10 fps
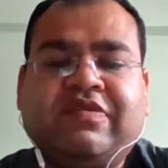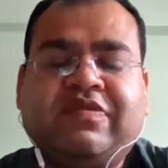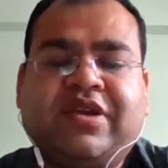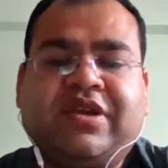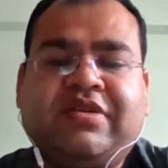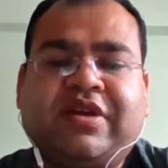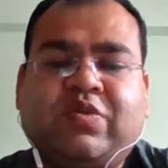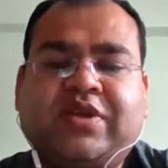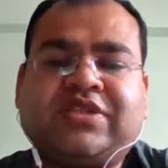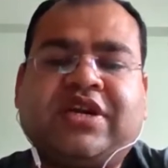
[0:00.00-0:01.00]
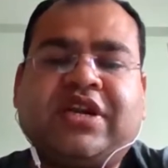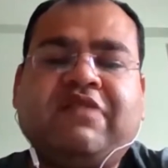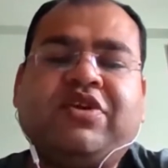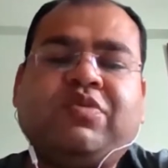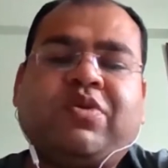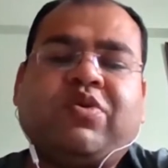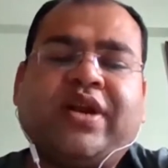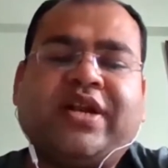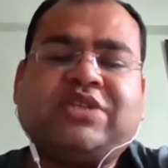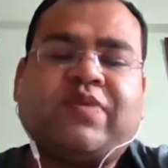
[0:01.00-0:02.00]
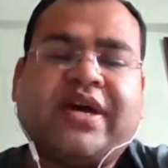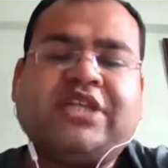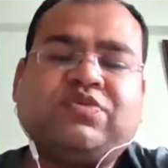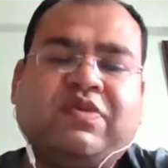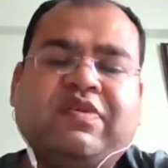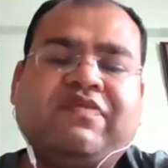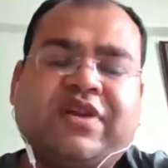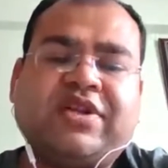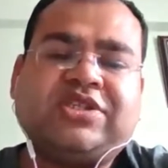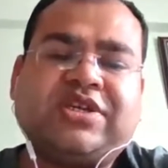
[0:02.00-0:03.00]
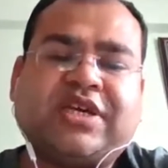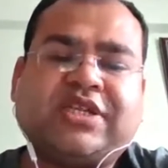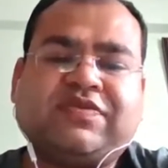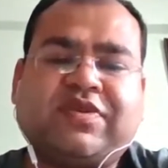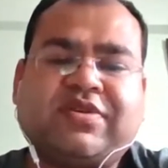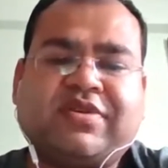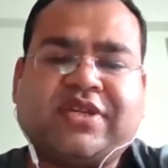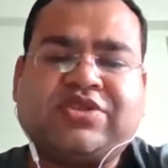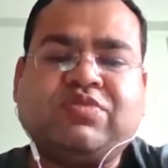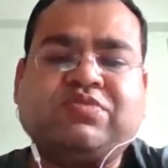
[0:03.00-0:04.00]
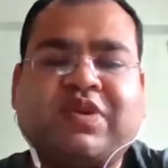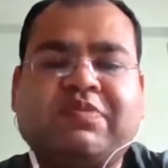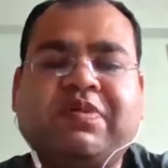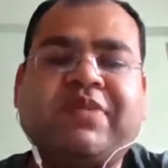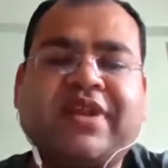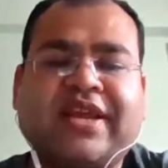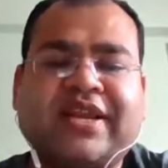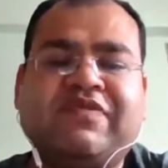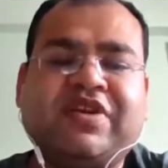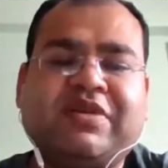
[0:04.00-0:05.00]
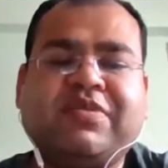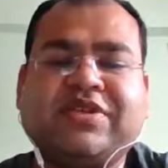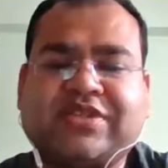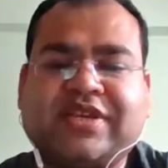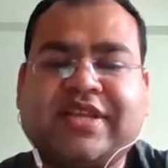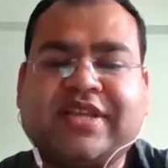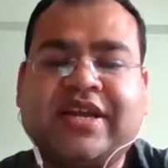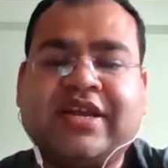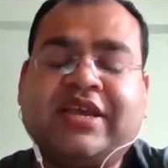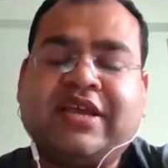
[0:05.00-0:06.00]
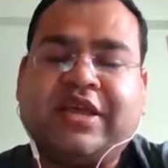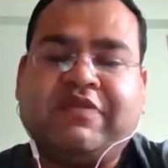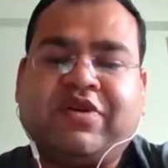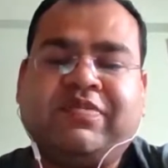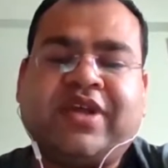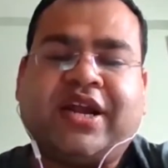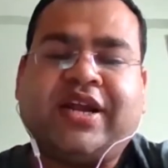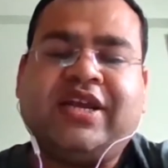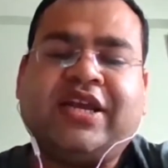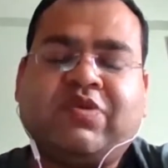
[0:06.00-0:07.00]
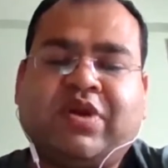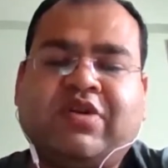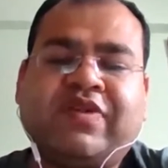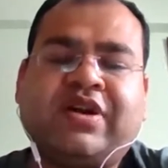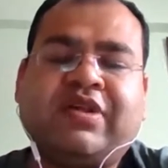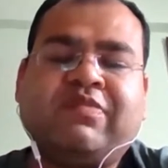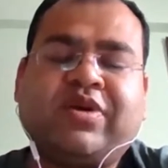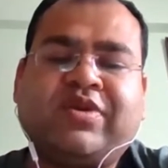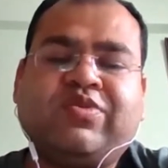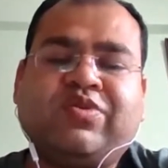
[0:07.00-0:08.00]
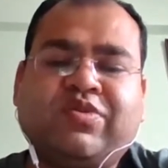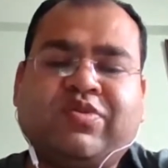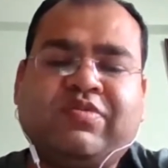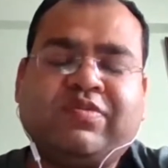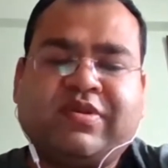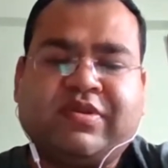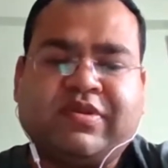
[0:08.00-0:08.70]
We requested railway to provide us wagons. We will furnish it as for restrooms where people can comfortably stay there. And from that idea, one of our employees wrote to